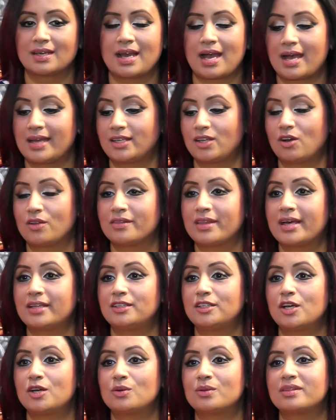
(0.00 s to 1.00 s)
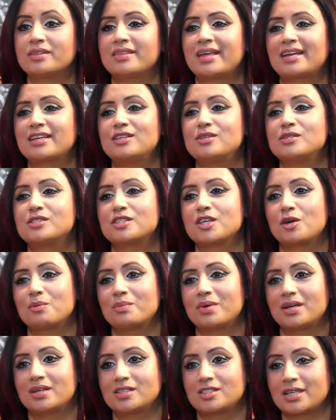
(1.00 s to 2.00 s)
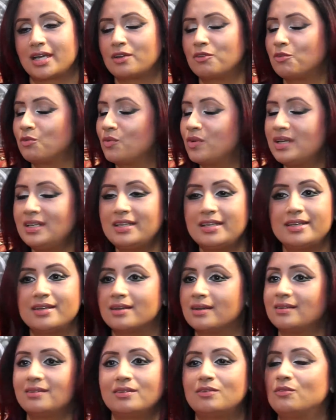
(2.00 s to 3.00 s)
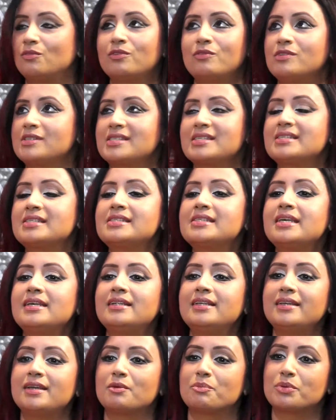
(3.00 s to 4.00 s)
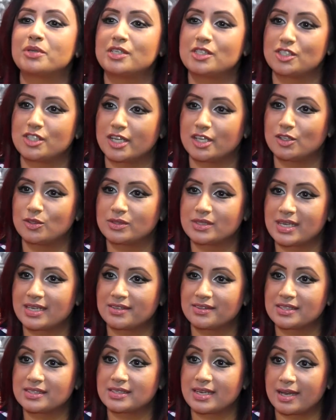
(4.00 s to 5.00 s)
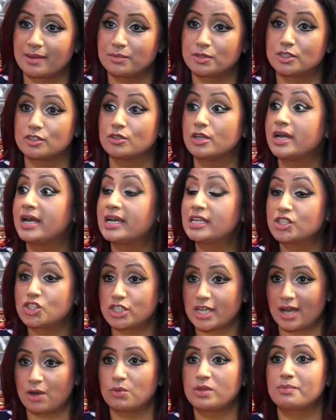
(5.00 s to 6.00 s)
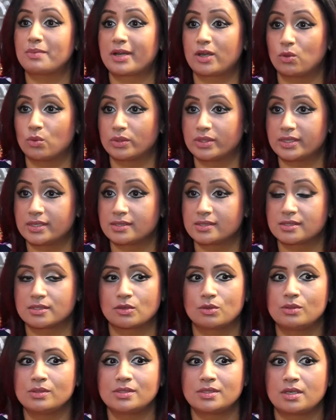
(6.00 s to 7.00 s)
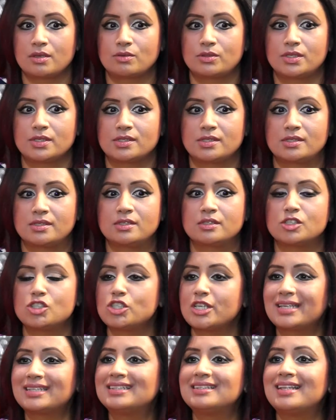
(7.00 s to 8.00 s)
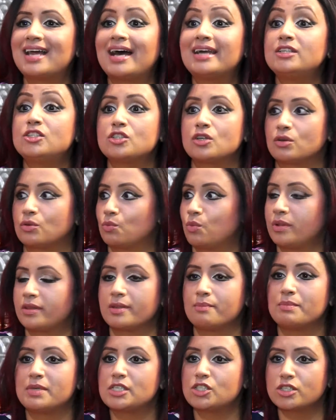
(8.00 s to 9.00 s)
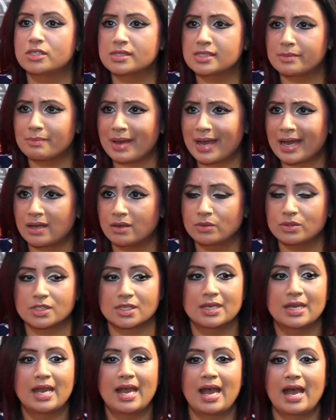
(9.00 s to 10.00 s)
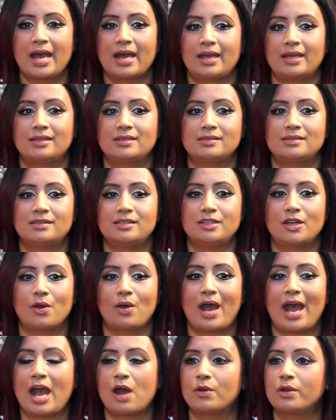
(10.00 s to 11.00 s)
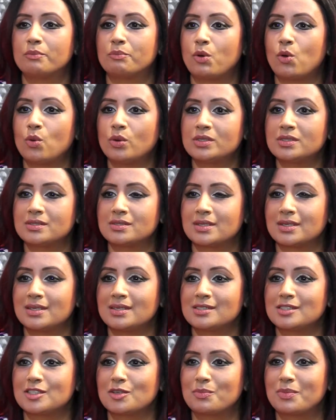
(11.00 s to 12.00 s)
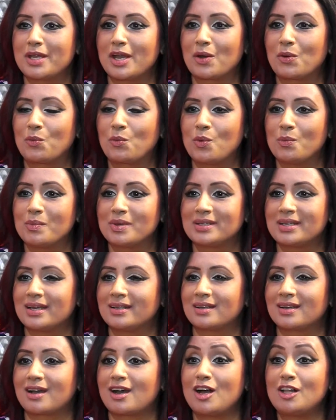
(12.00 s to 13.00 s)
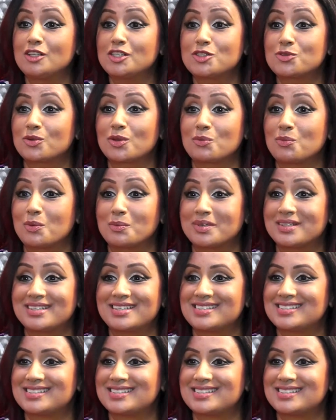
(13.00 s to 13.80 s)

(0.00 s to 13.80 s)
And on that note, thank you so much. I sincerely appreciate you taking the time to chat with my audience, and also just to shed light on what the mission's about, and how important it is to be a woman and a cultural woman in